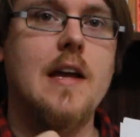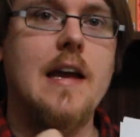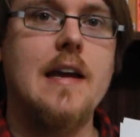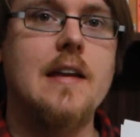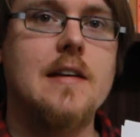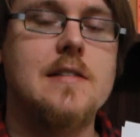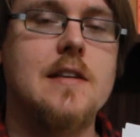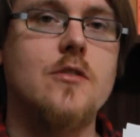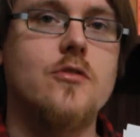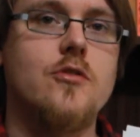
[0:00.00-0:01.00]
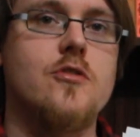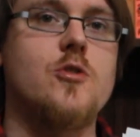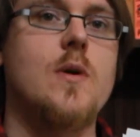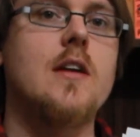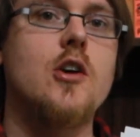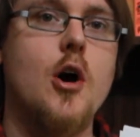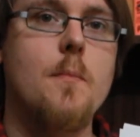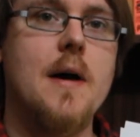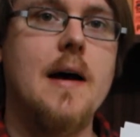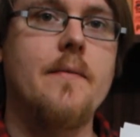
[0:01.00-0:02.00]
in a single turn. So in
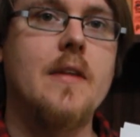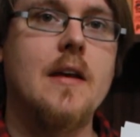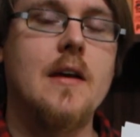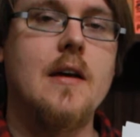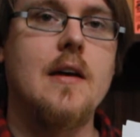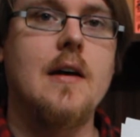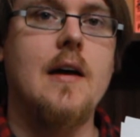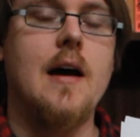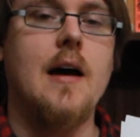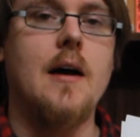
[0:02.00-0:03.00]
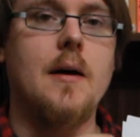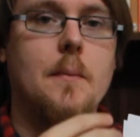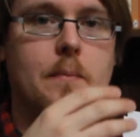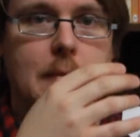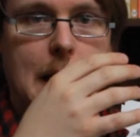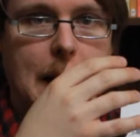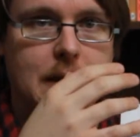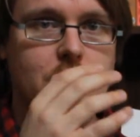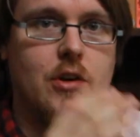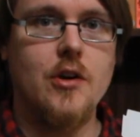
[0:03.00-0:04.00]
combat, a
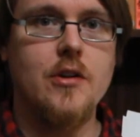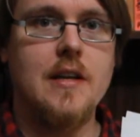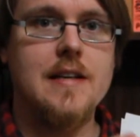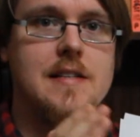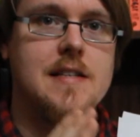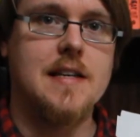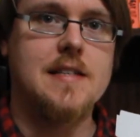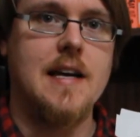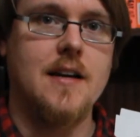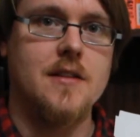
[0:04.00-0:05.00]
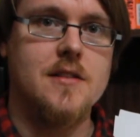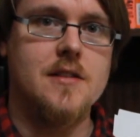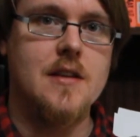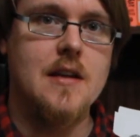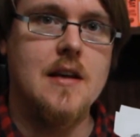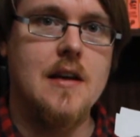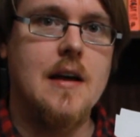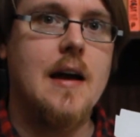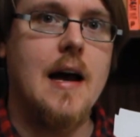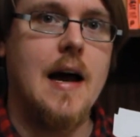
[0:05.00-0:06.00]
turn is 6 seconds,
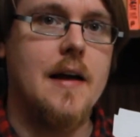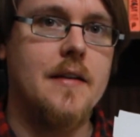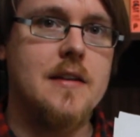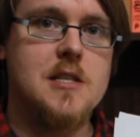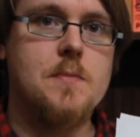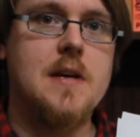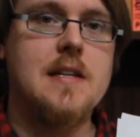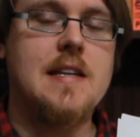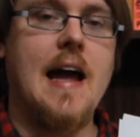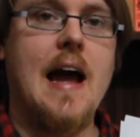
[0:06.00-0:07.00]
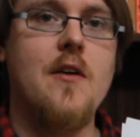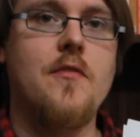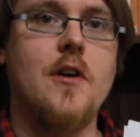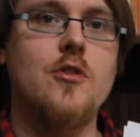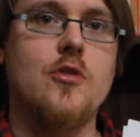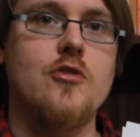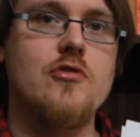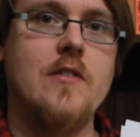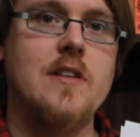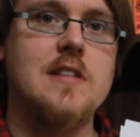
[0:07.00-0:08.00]
and this speed is how far you can
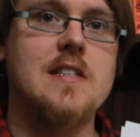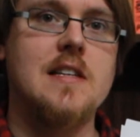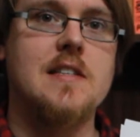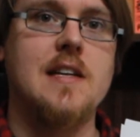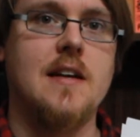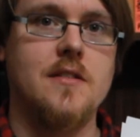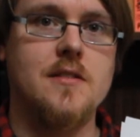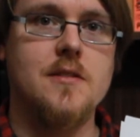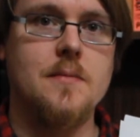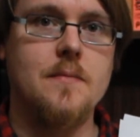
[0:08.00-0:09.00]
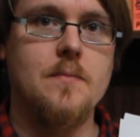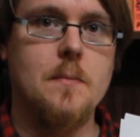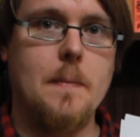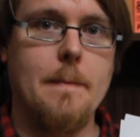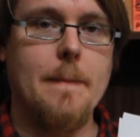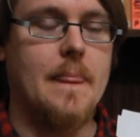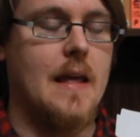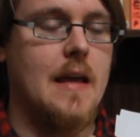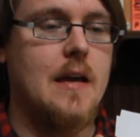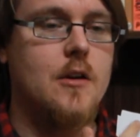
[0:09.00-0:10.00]
travel in 6 seconds.
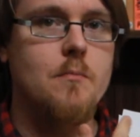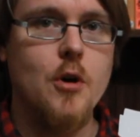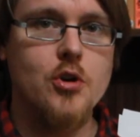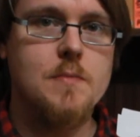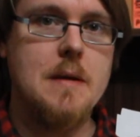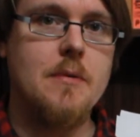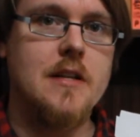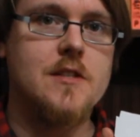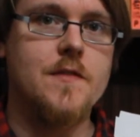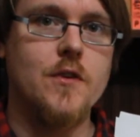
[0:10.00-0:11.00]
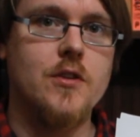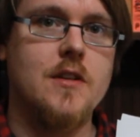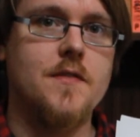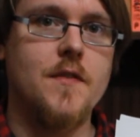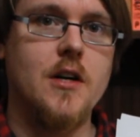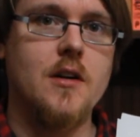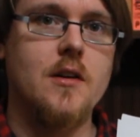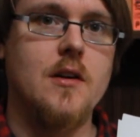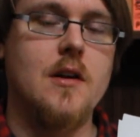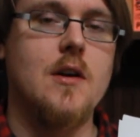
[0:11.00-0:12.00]
Most people it's 30 foot,
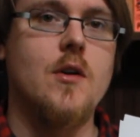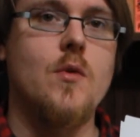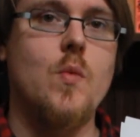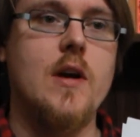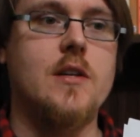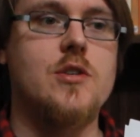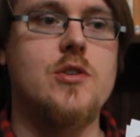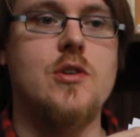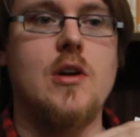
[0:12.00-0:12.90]
which